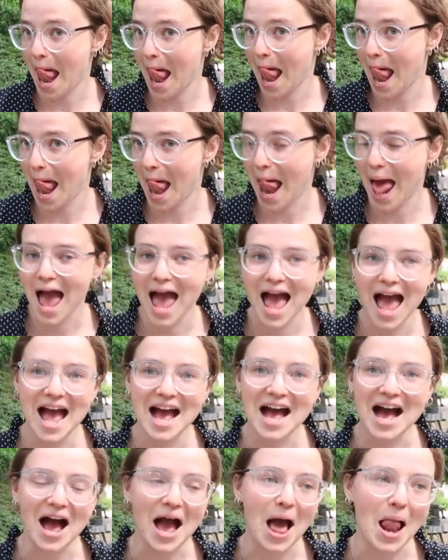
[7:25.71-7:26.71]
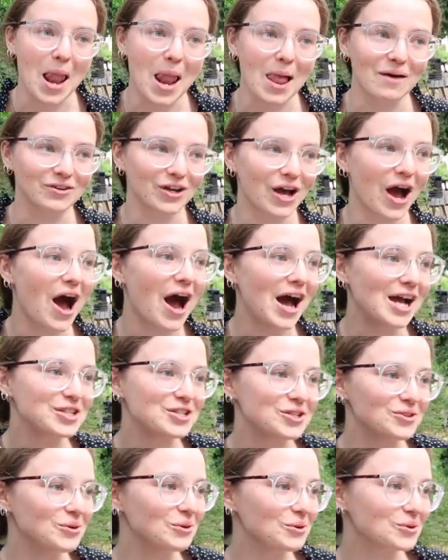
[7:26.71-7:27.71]
I might have to borrow that I actually at I some
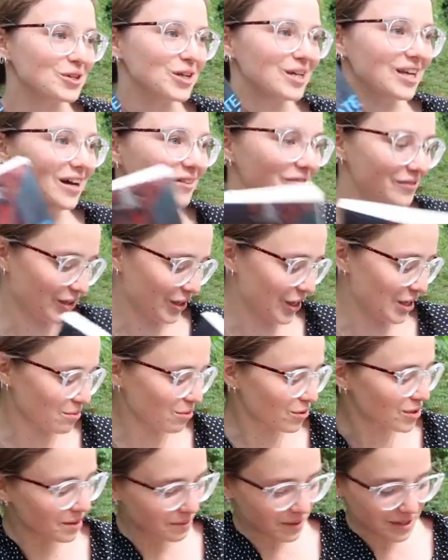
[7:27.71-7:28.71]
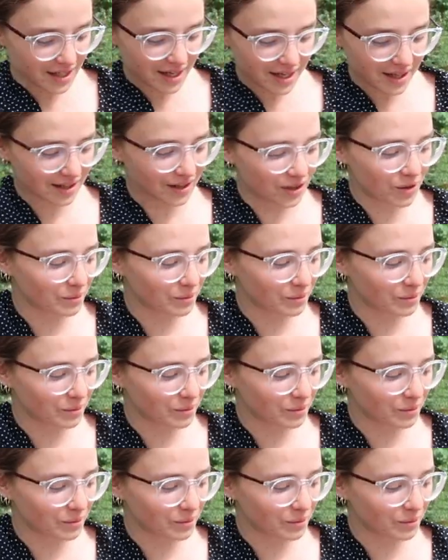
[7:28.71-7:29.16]
do point. Also love close proximity.